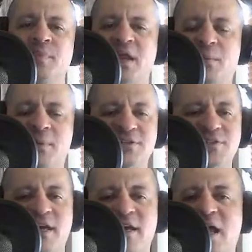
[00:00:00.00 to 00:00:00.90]
And I'm going to
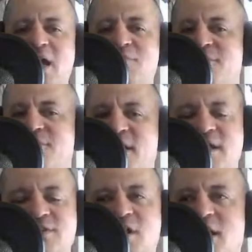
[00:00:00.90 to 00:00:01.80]
say it every
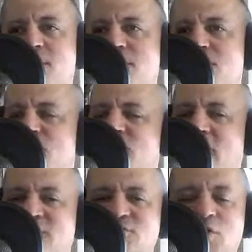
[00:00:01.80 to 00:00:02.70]
fucking time. You've
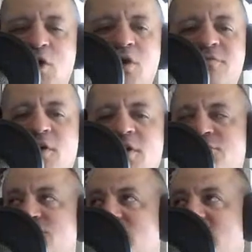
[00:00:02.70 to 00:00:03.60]
got a song for Under
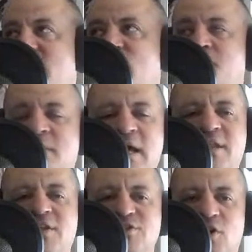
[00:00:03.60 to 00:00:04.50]
Siege, play
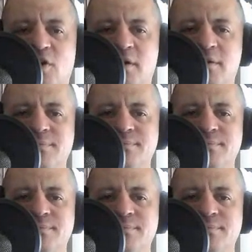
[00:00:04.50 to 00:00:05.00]
the song.